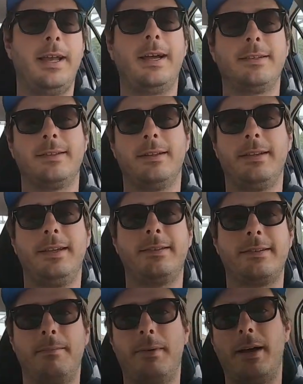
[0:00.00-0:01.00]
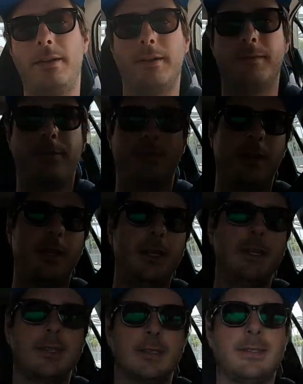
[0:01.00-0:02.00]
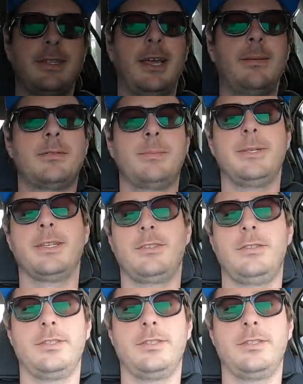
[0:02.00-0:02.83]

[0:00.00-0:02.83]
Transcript: It has the least amount of steps, because you